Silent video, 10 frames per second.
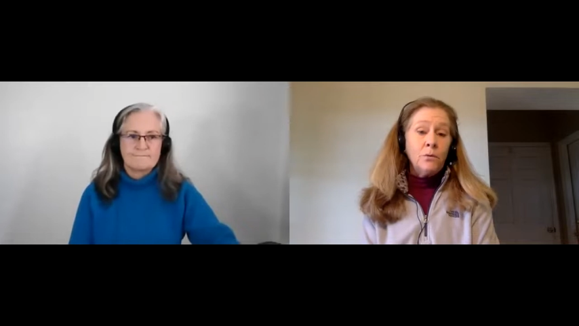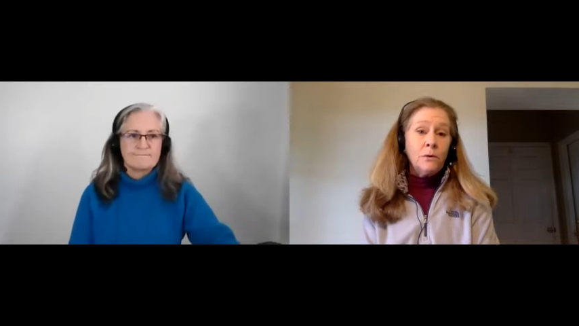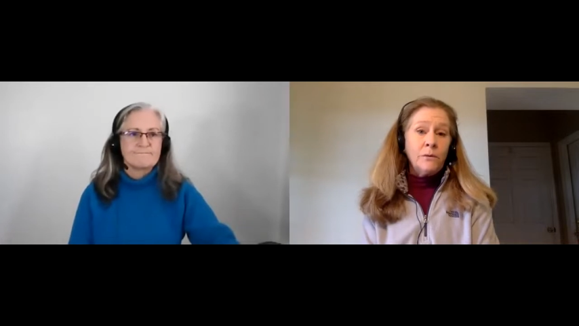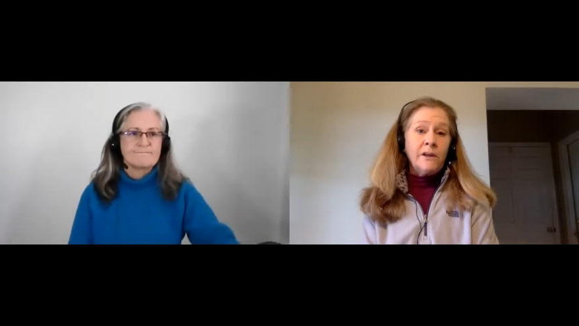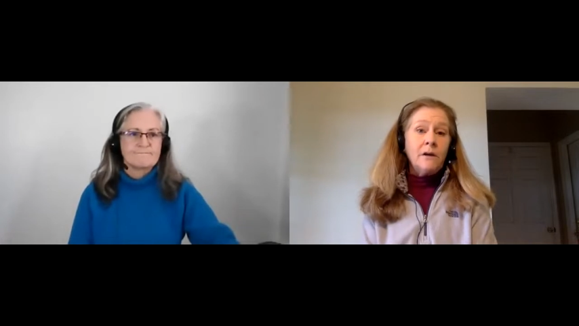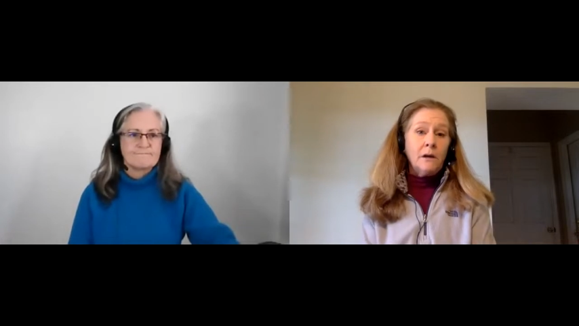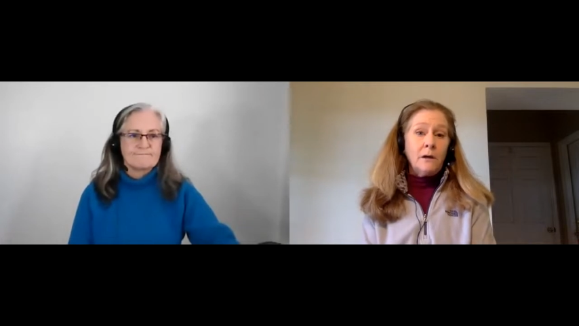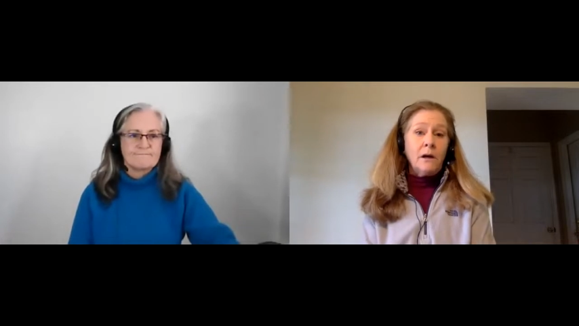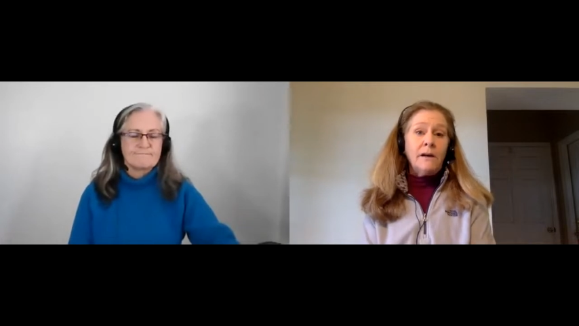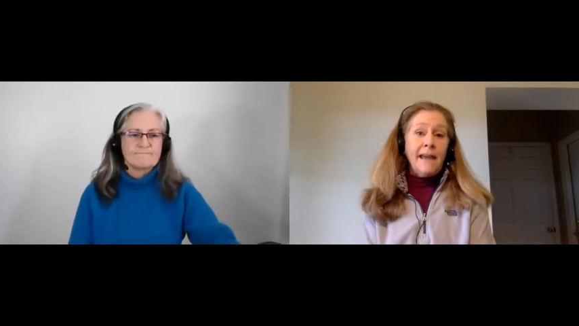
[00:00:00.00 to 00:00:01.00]
Speaker 1: what we
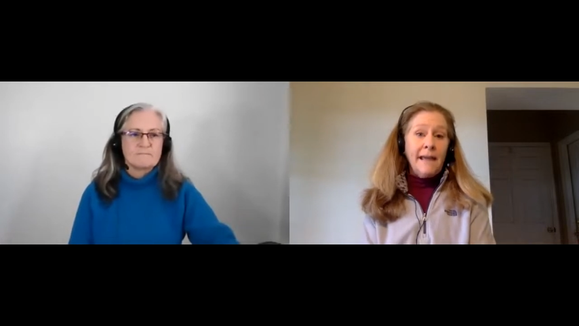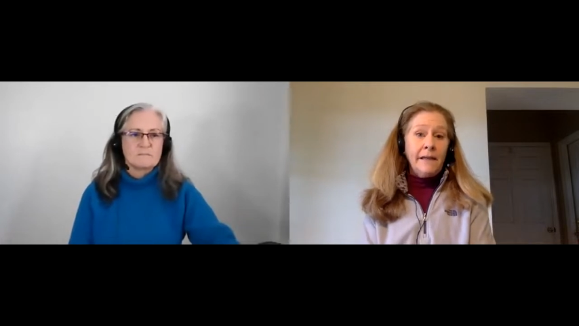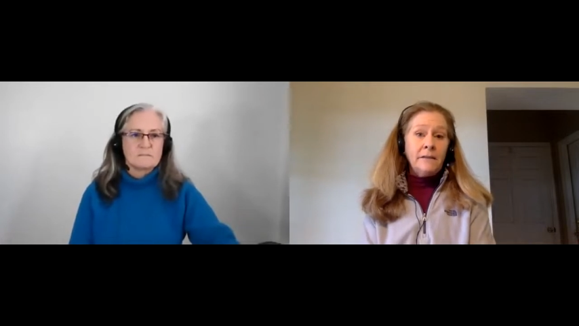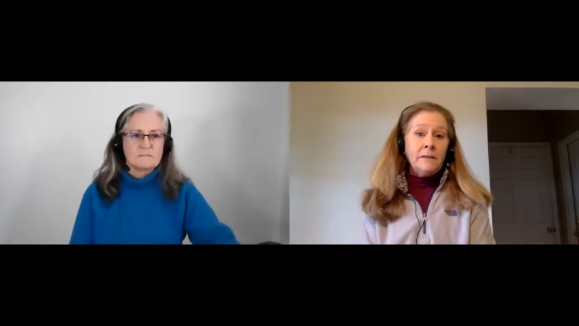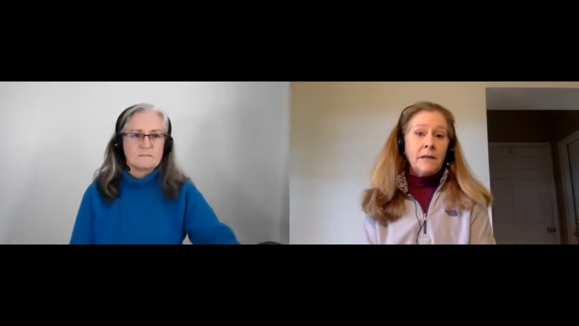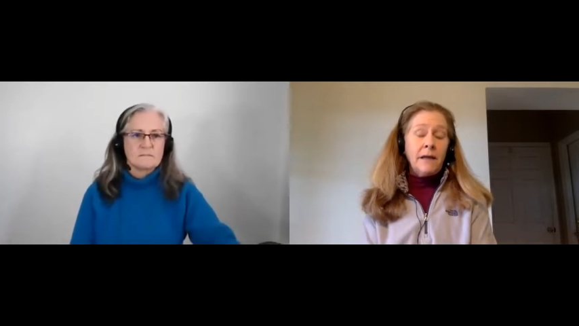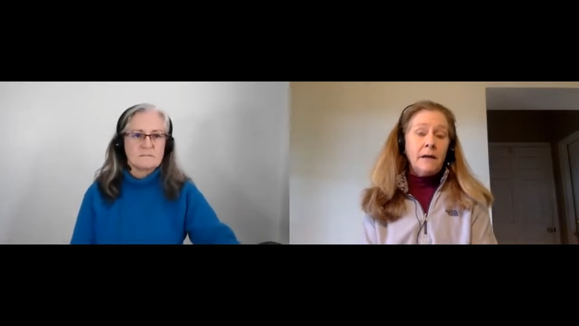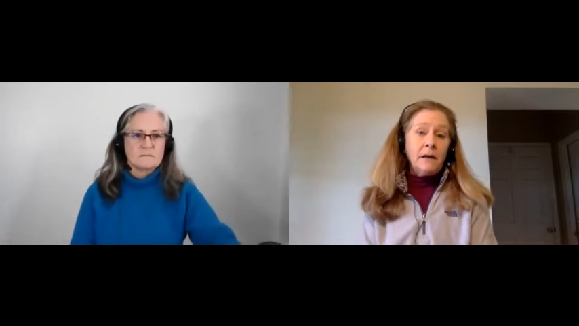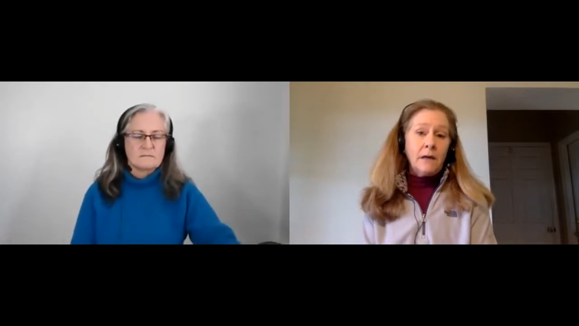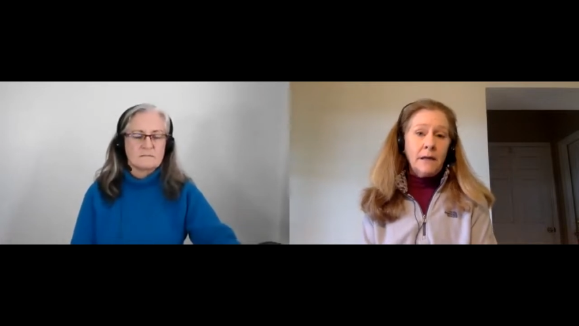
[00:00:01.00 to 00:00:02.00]
call our aids
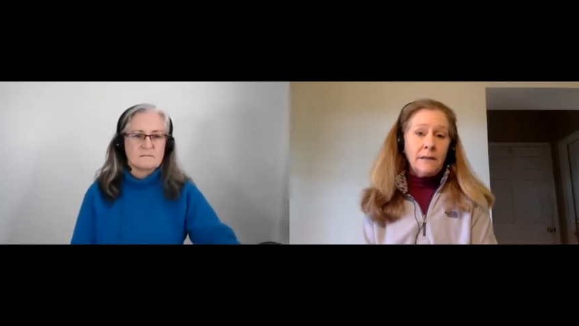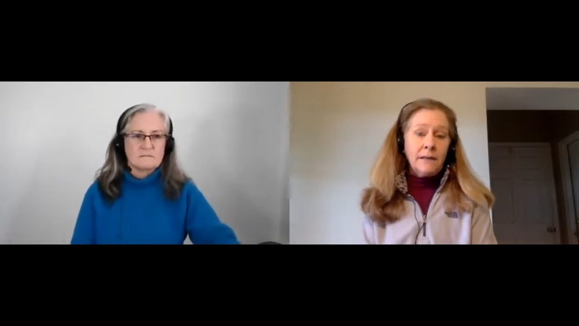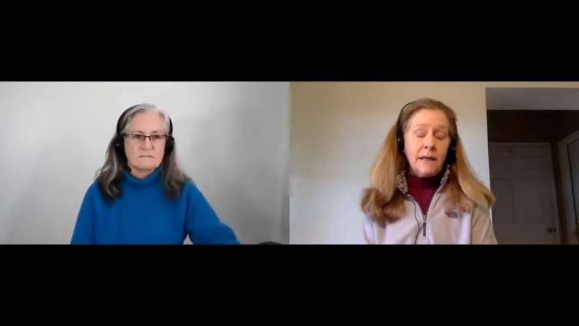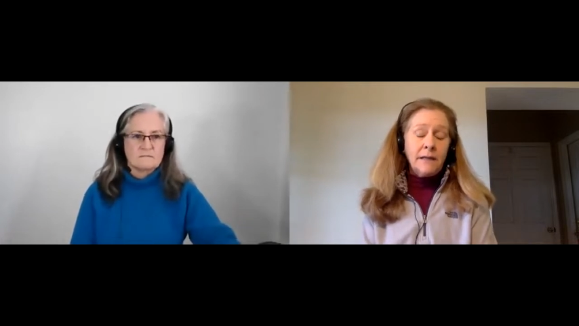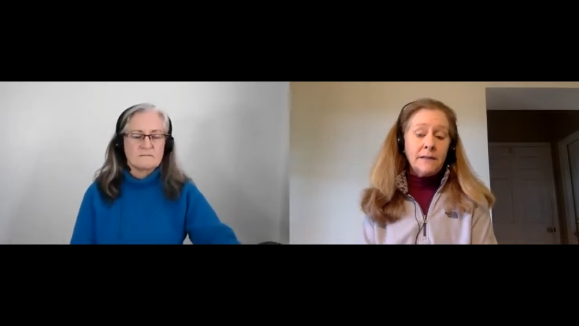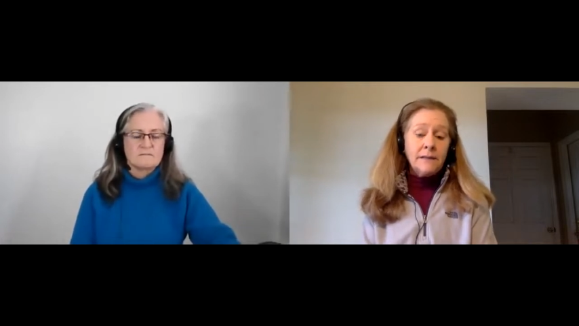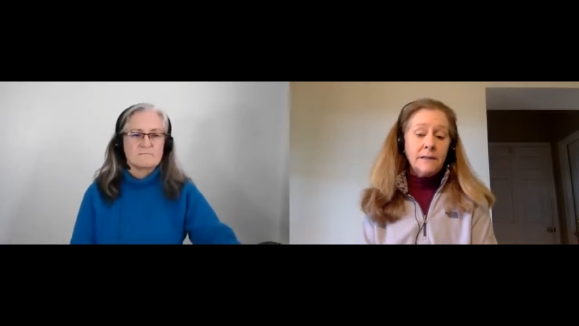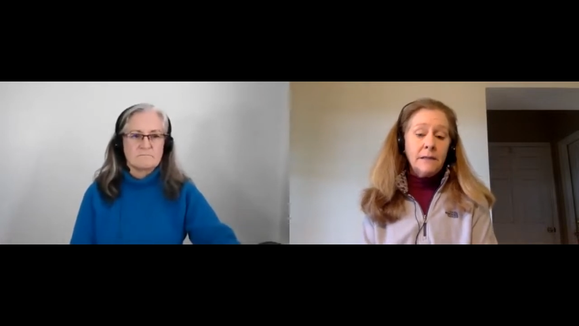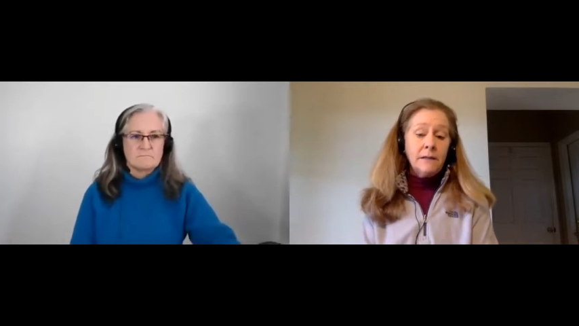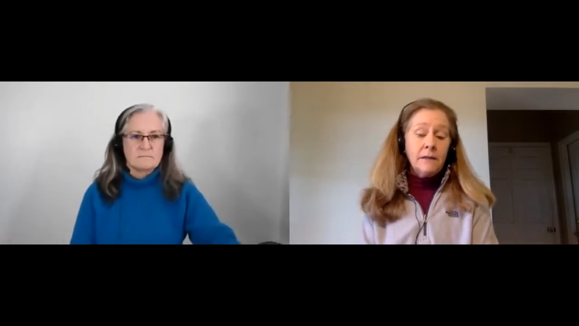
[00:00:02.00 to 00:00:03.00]
and our contacts
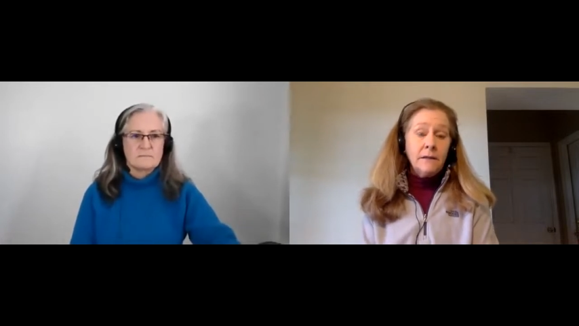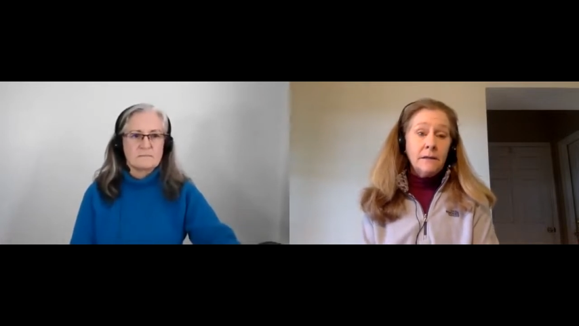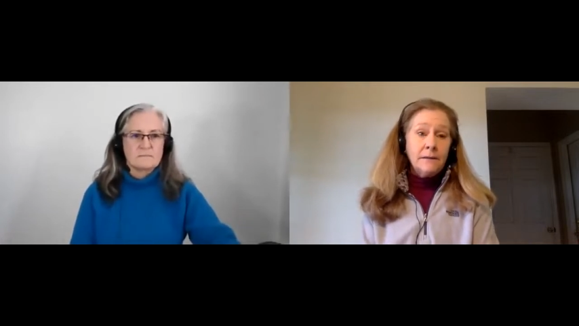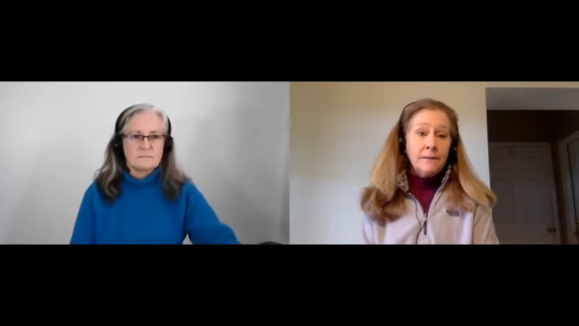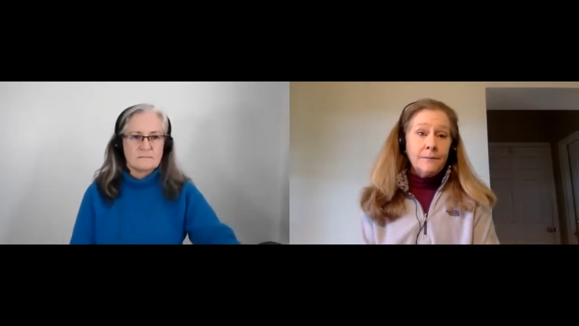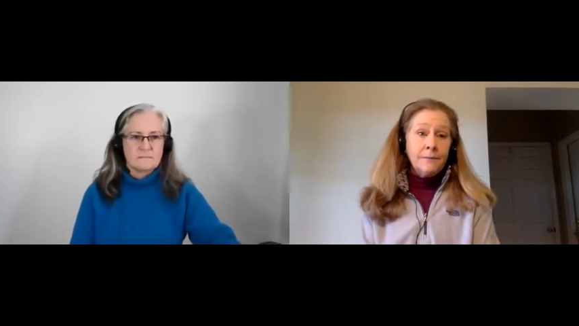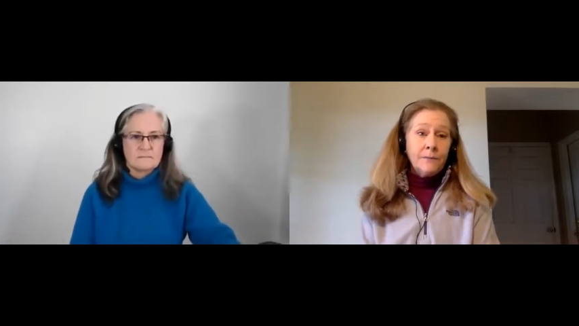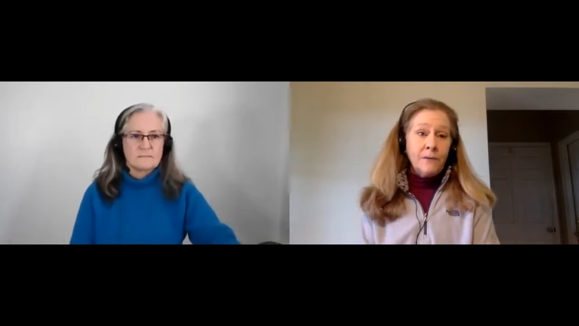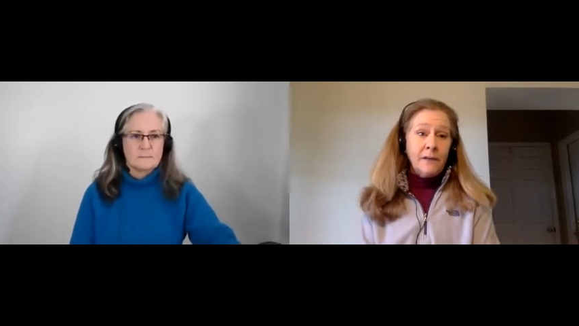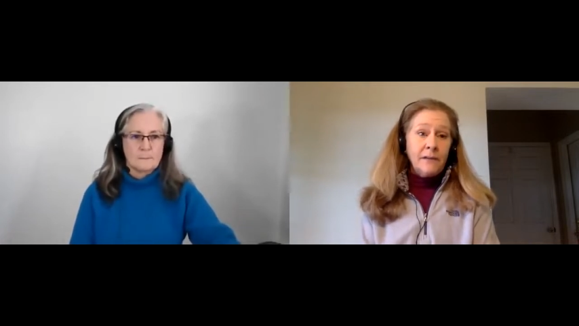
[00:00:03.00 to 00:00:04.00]

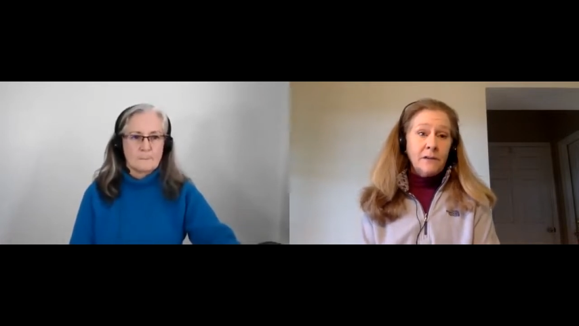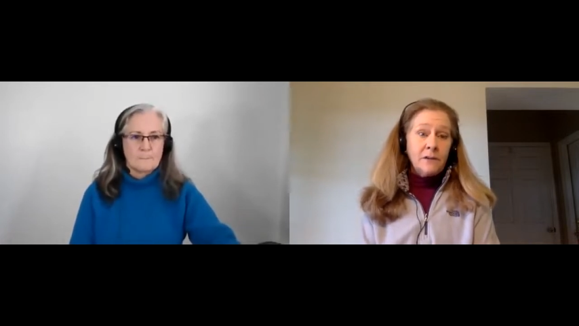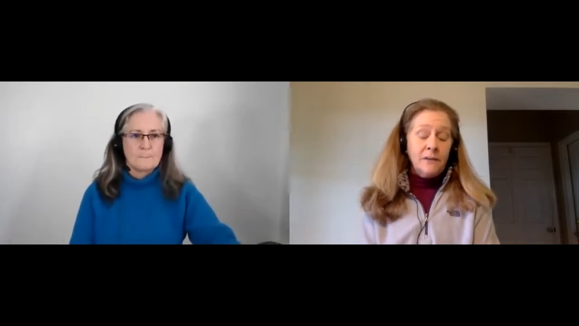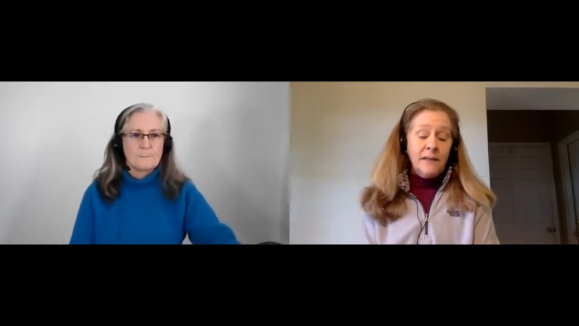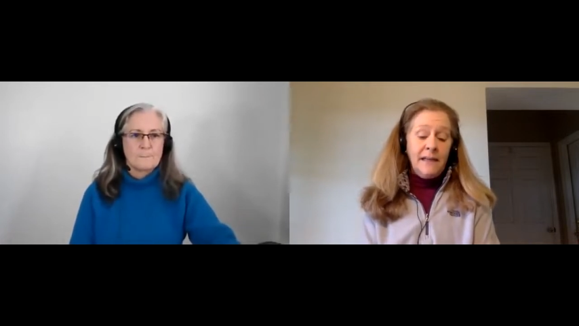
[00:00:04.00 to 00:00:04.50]
right so an